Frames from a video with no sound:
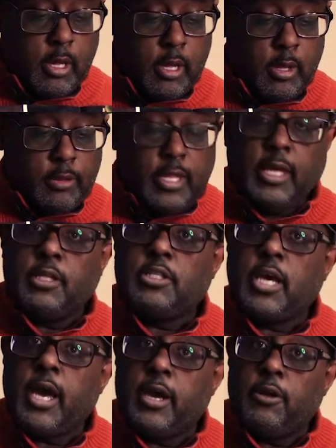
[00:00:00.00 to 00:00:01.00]
the
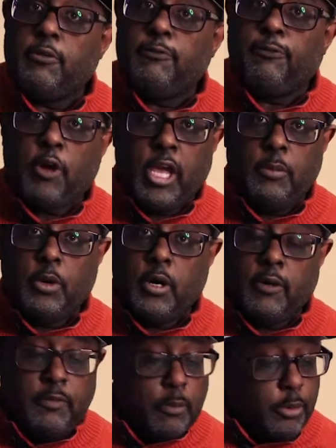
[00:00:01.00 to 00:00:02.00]
entire frame
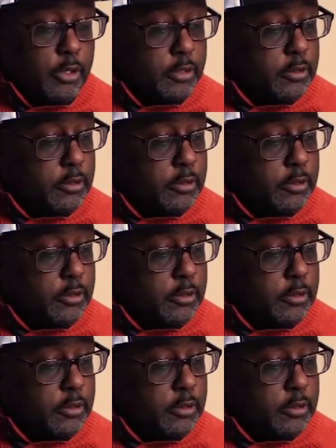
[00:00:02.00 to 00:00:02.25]
of the book.